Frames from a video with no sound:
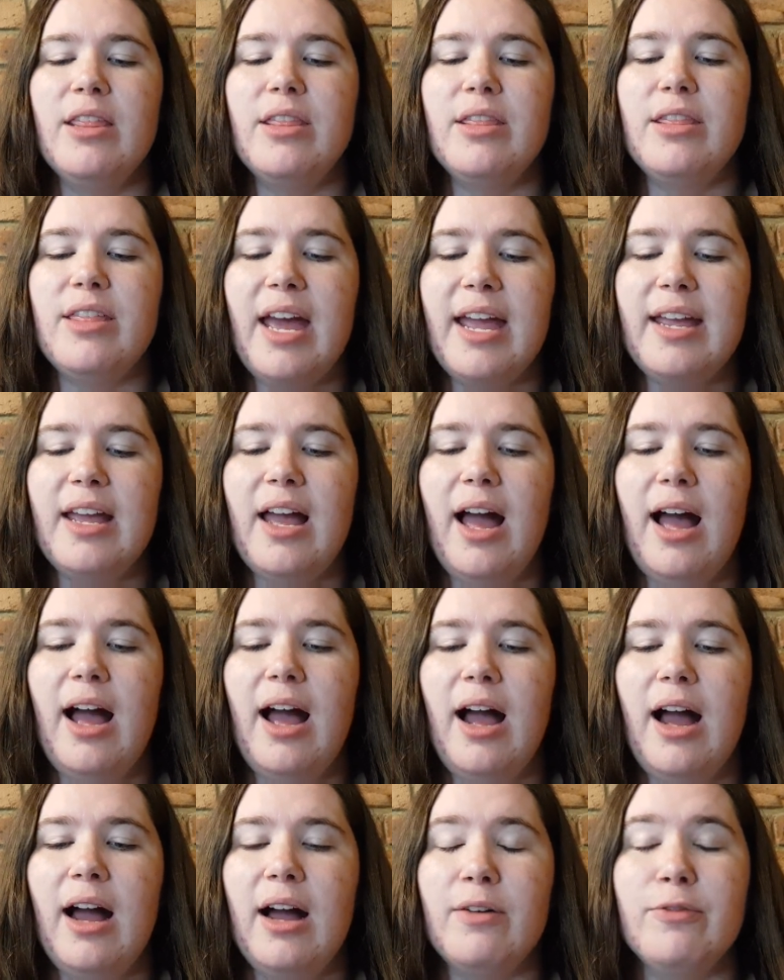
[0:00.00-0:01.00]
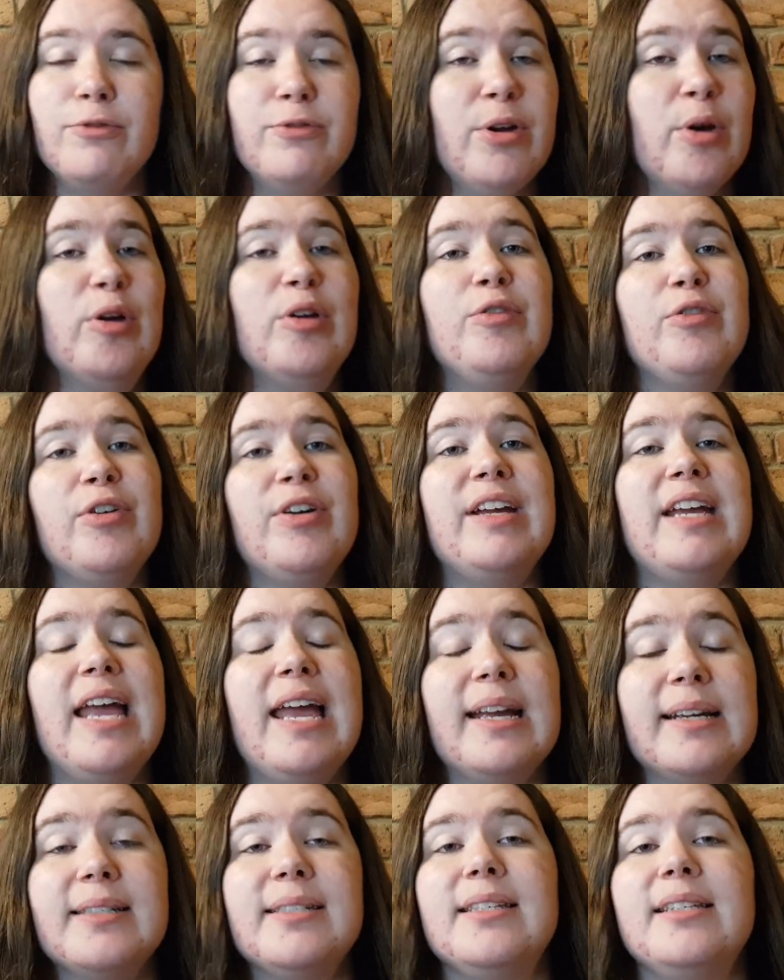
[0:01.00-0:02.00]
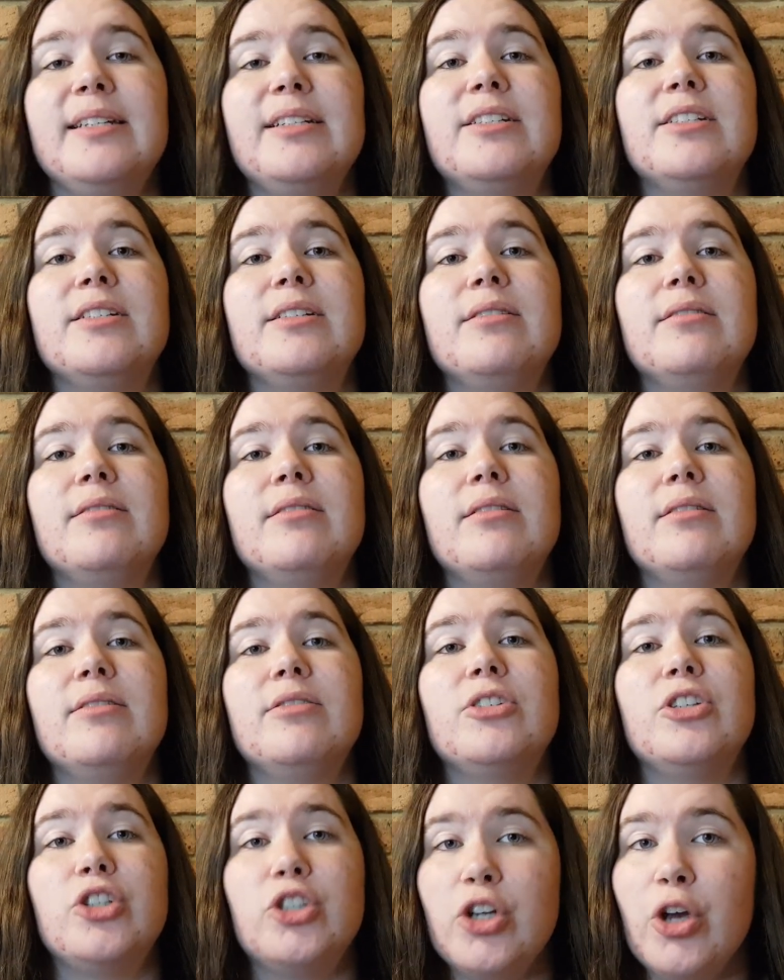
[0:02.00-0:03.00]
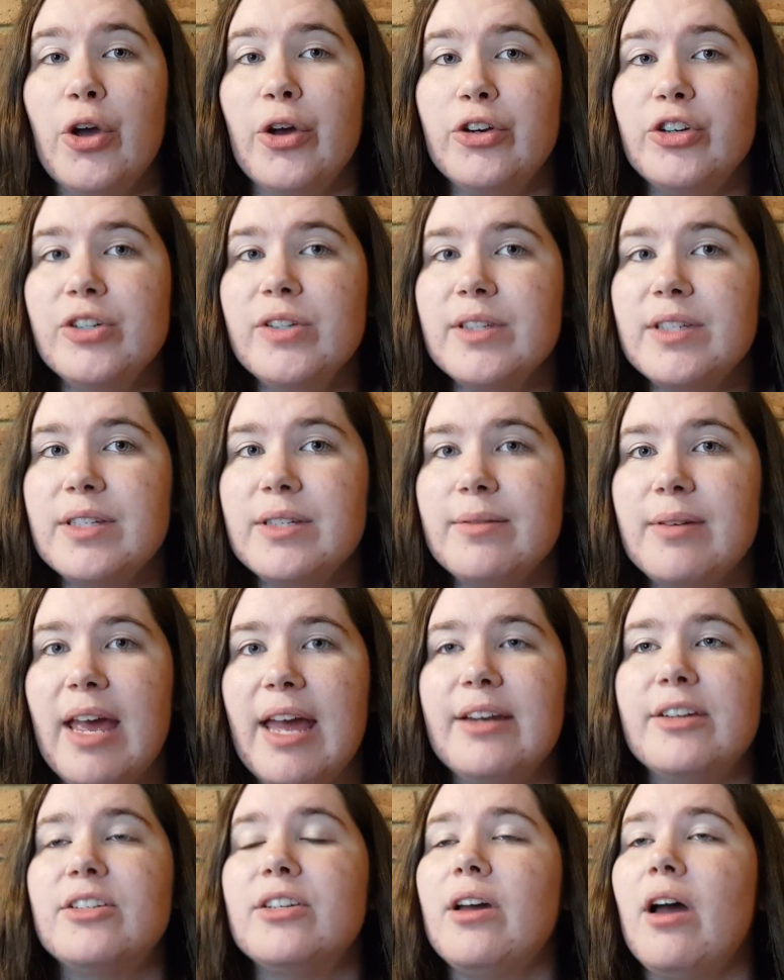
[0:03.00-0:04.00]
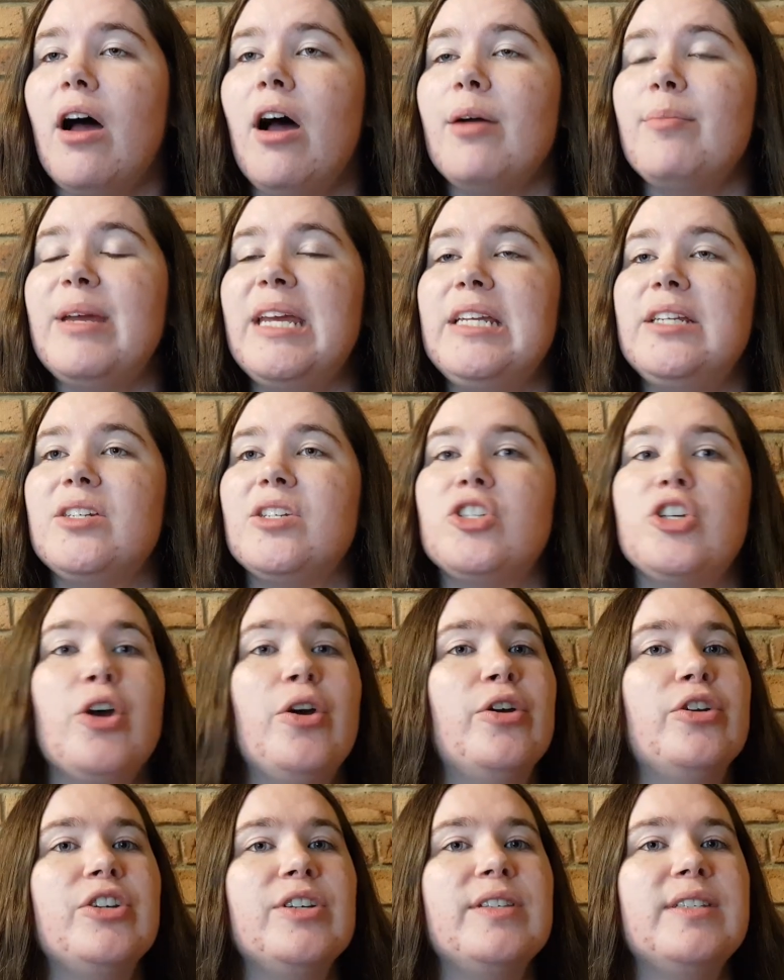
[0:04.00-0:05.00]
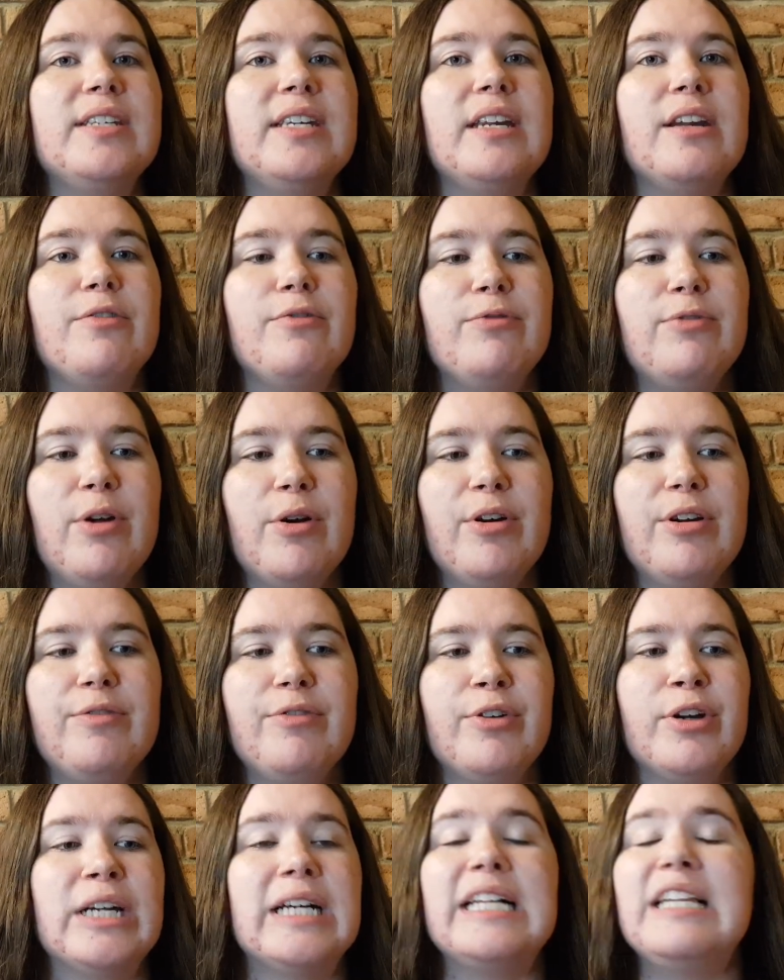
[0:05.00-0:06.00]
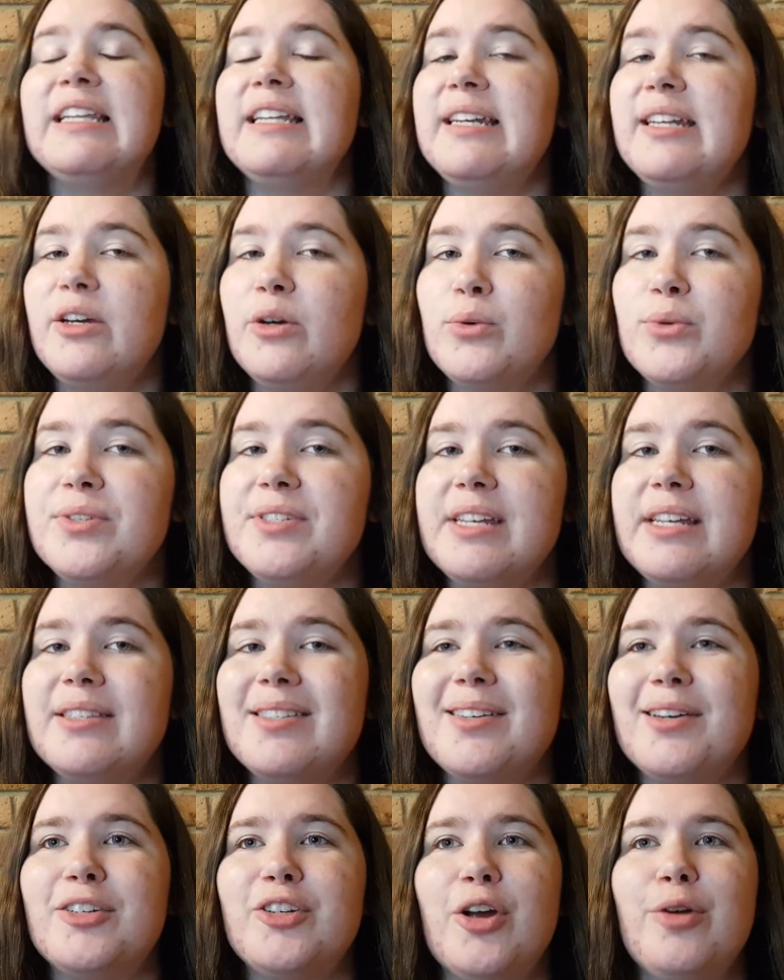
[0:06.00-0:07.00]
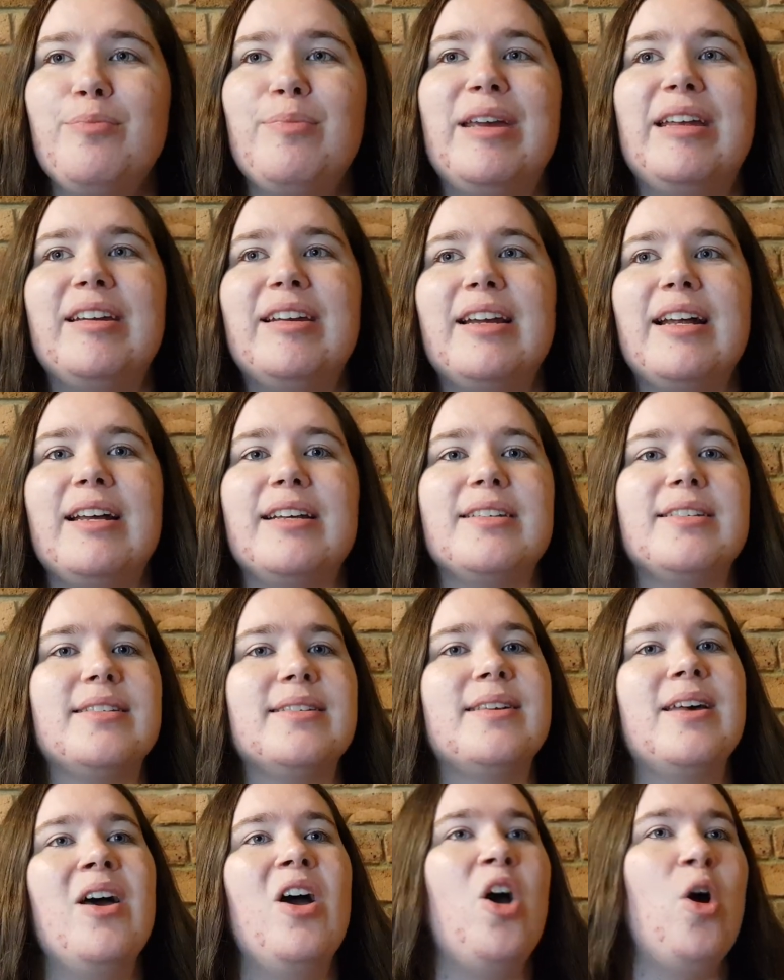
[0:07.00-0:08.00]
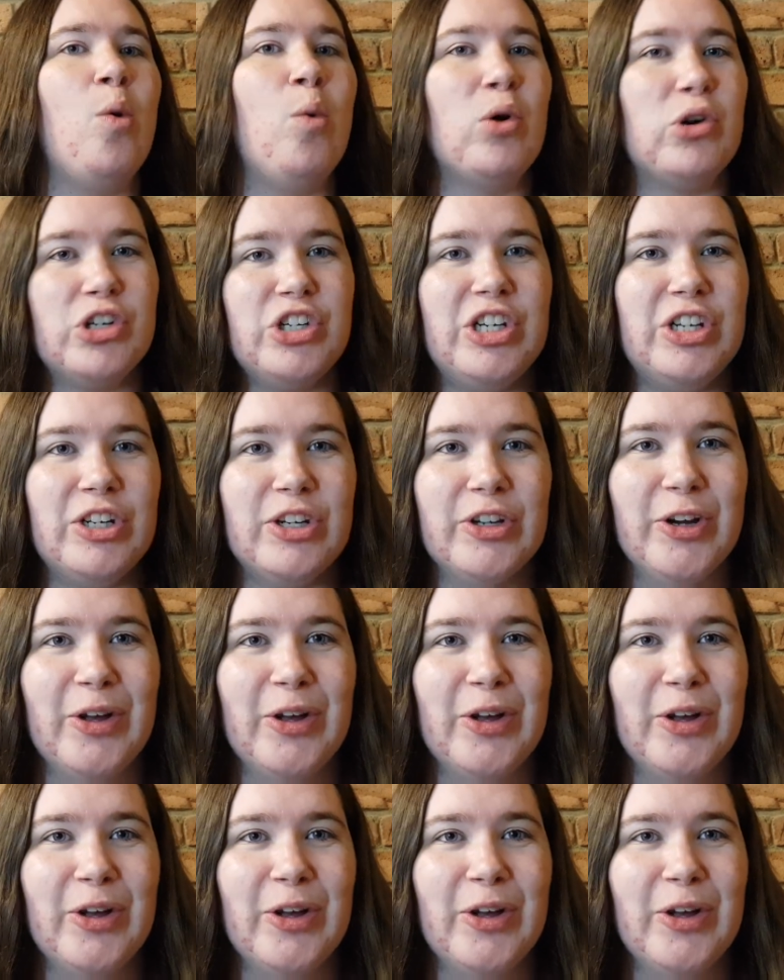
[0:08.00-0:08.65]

They are very, very excellent detergents, and I mean detergents in a very, very clinical sense. I don't mean it as washing your